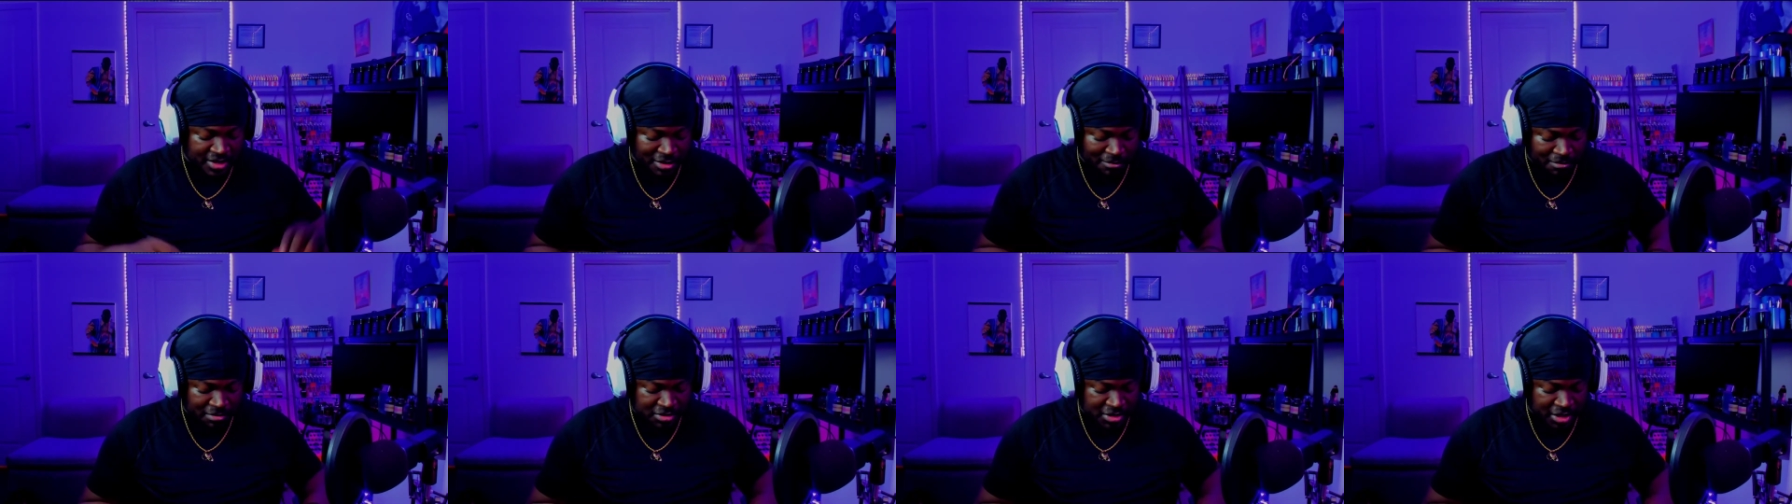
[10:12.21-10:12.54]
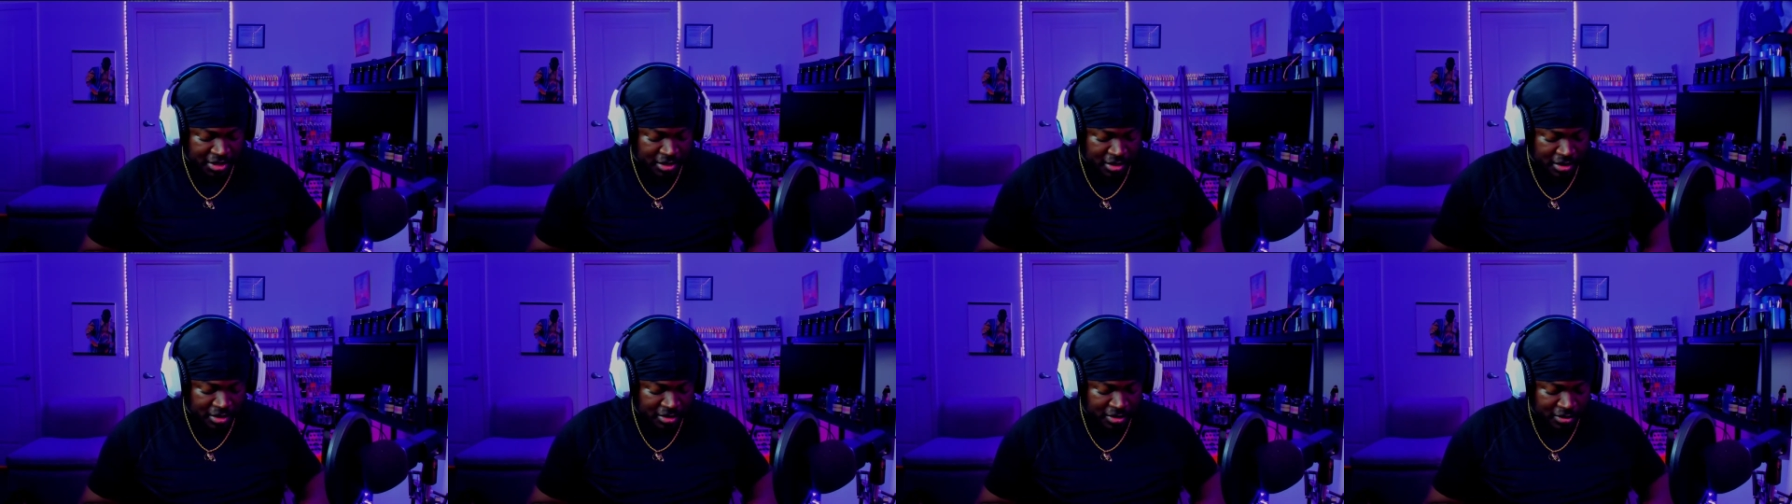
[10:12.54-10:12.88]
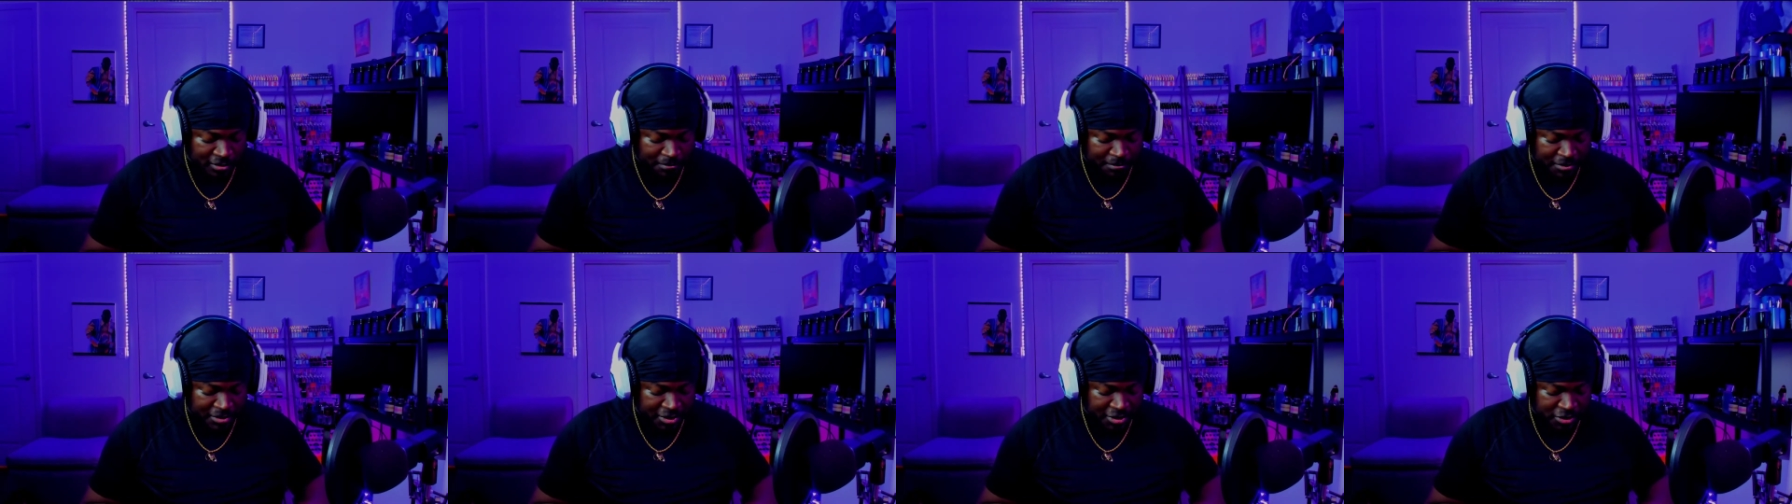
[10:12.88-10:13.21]
up and take a
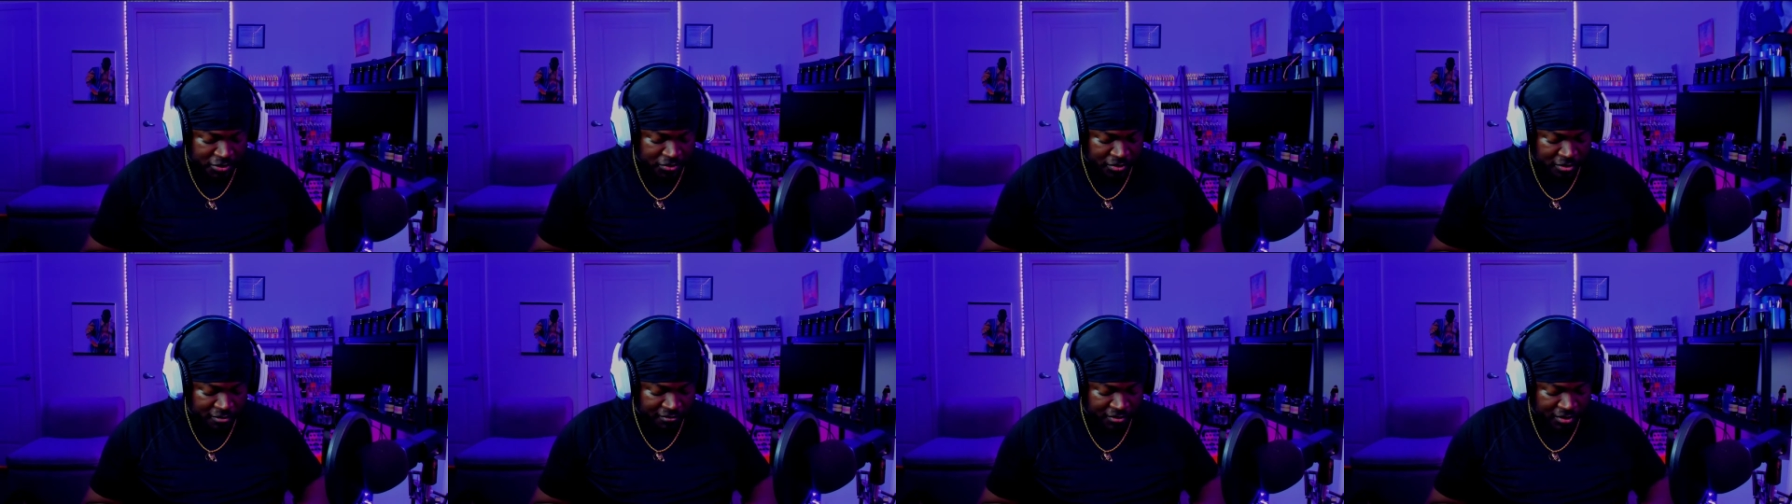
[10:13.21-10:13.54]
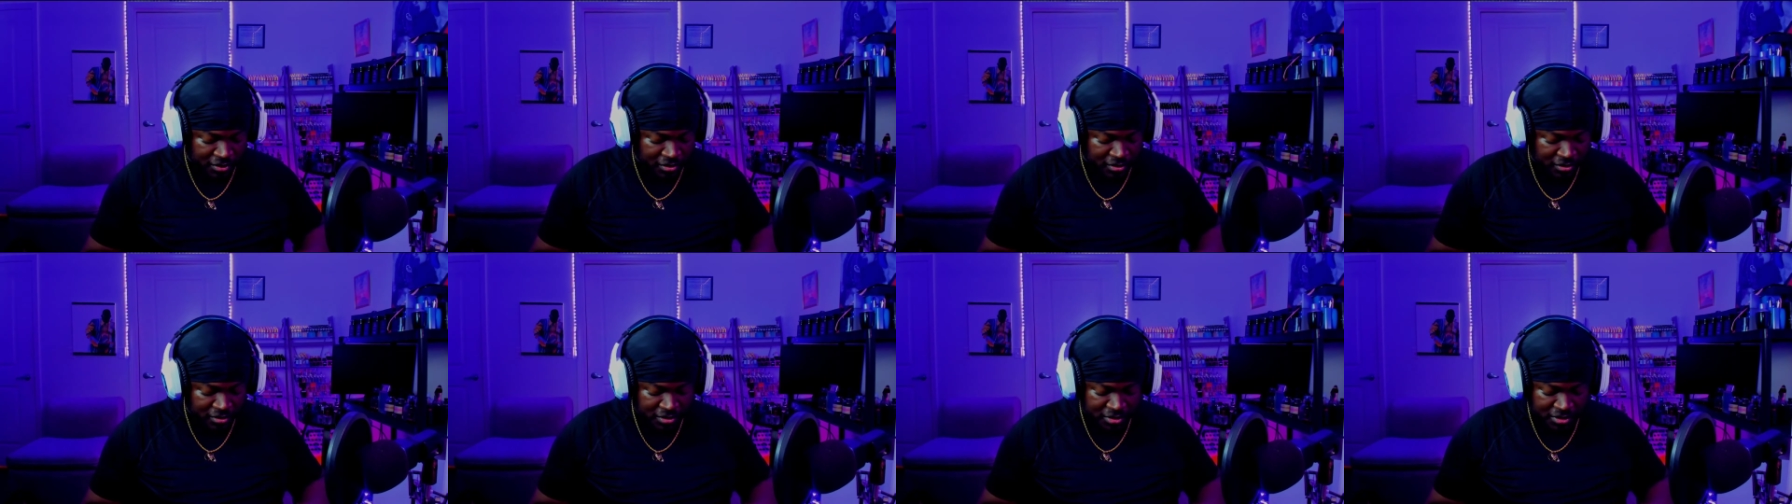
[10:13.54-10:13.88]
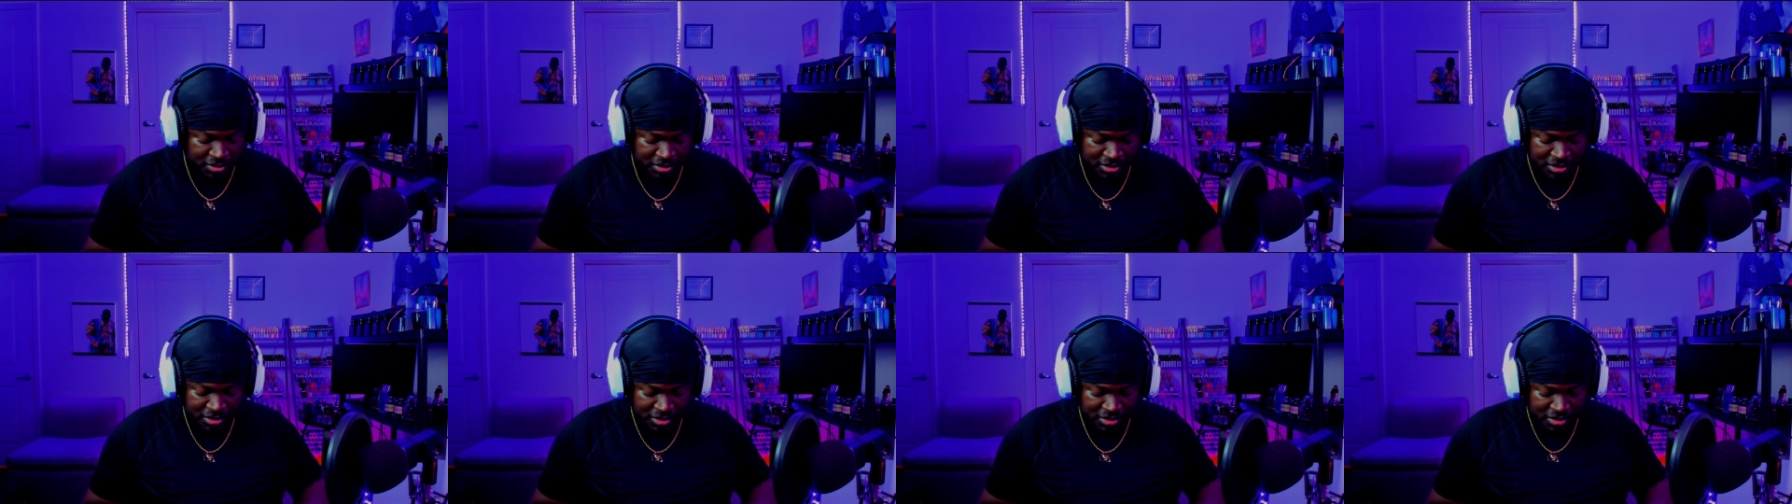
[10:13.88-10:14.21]
good picture of all
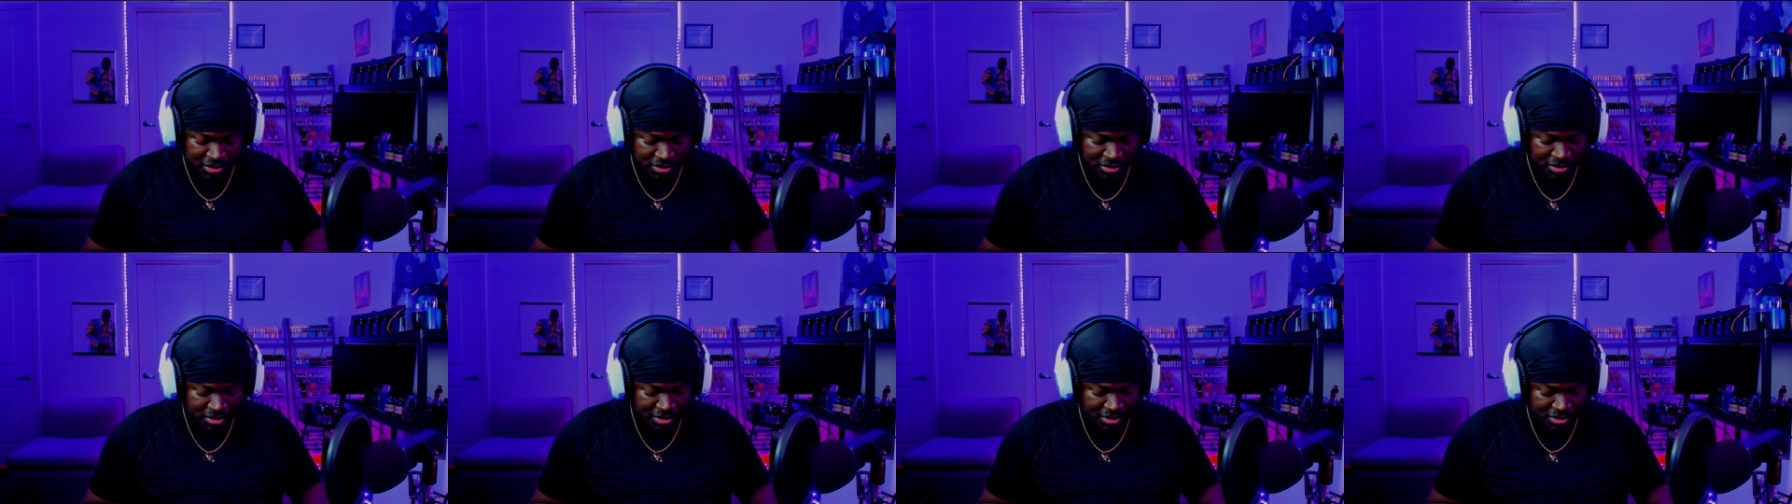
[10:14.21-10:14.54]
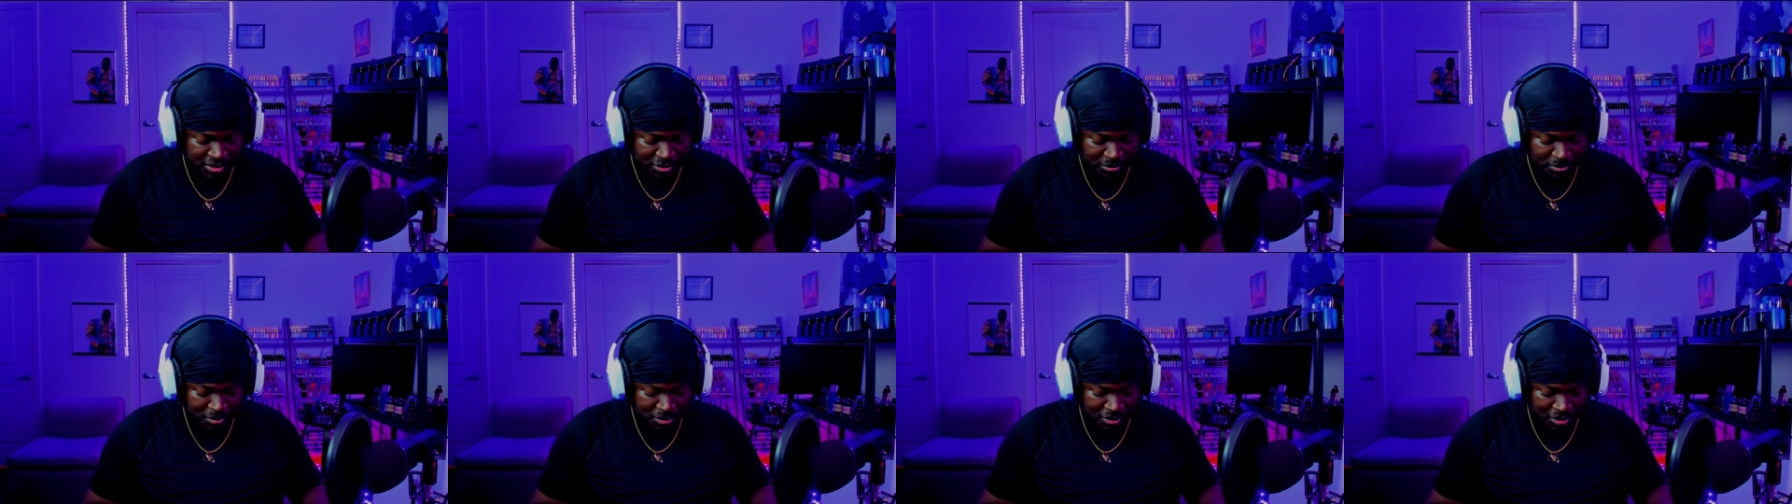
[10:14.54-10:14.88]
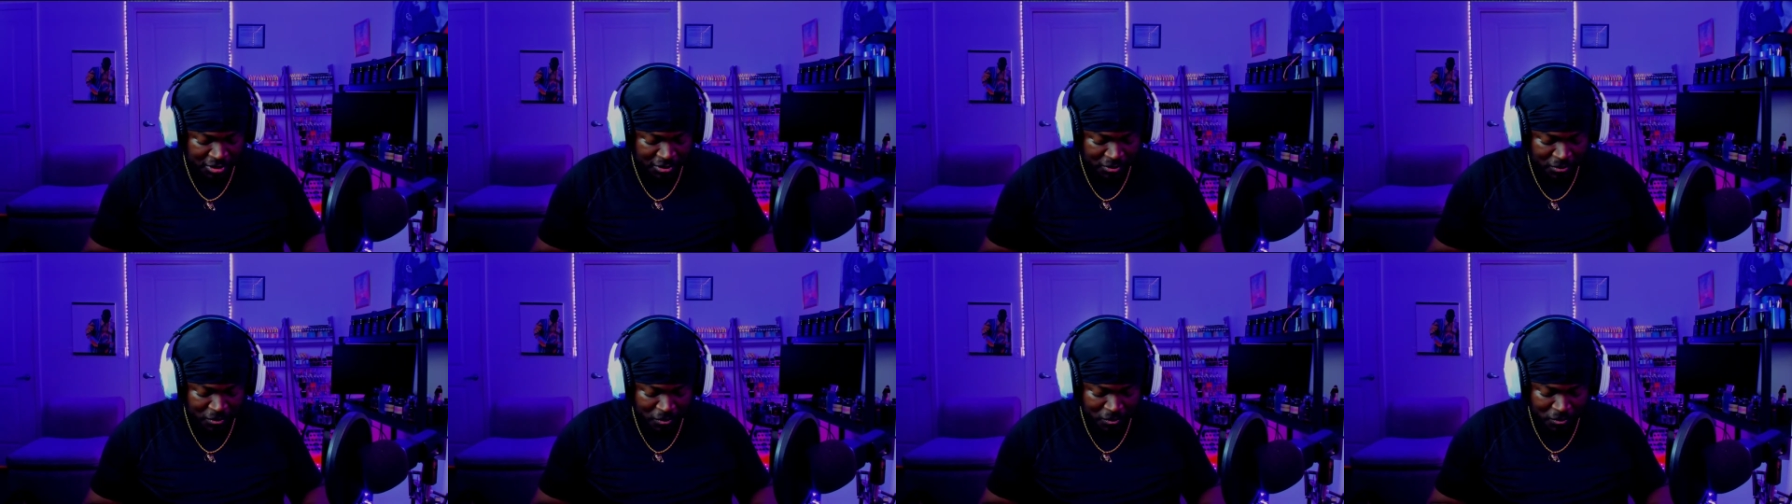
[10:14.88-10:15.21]
this, because this is pretty
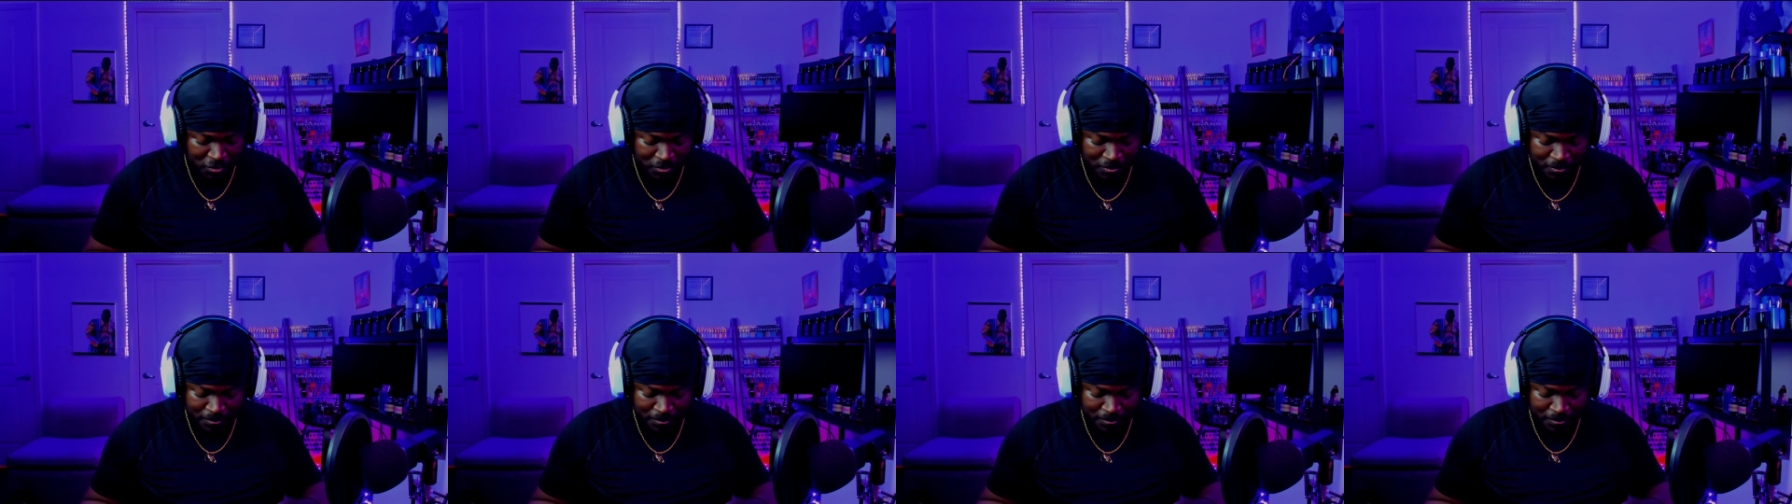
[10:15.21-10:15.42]
cool.